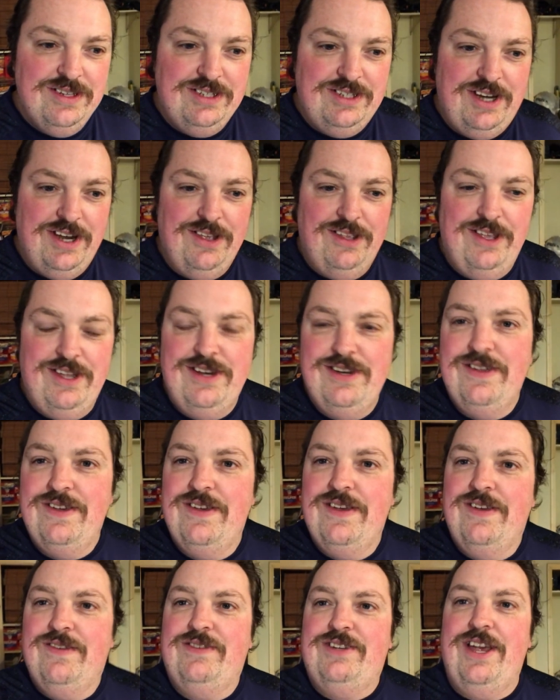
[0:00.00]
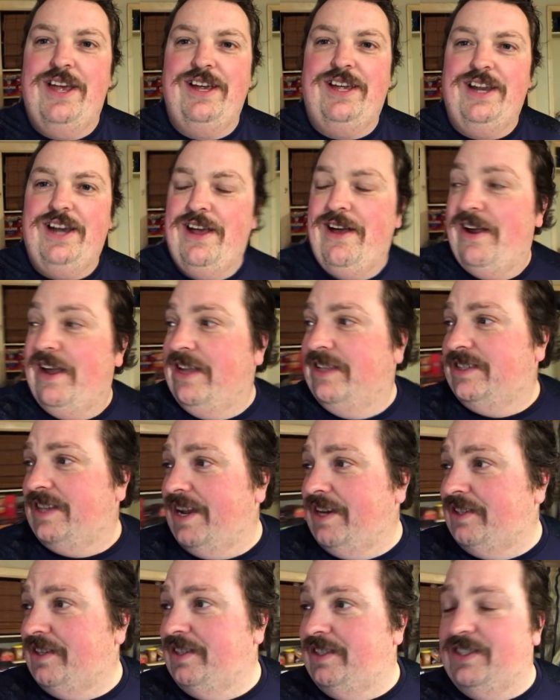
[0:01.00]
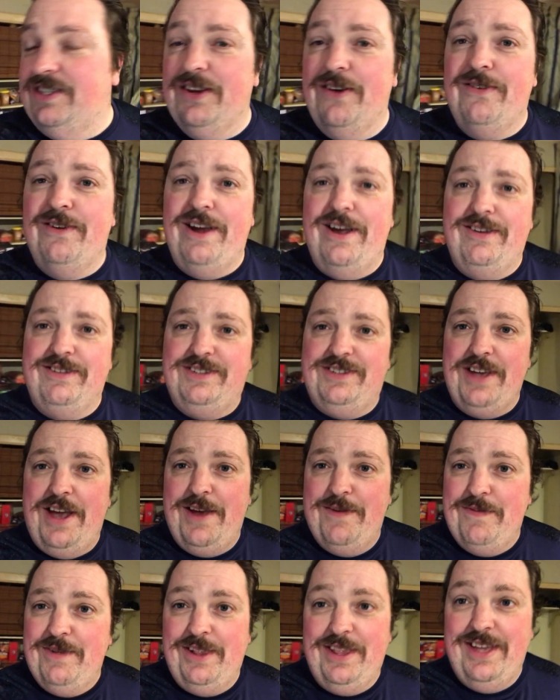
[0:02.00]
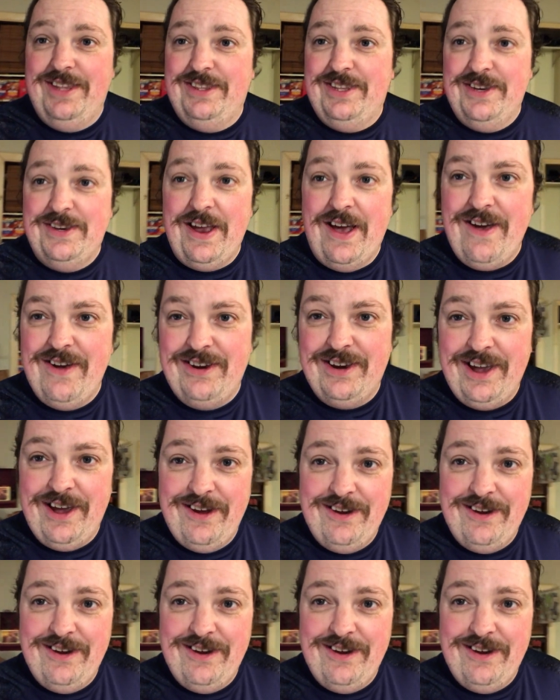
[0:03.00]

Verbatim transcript: chilling check it out it's actually snowing outside i'm gonna let the dog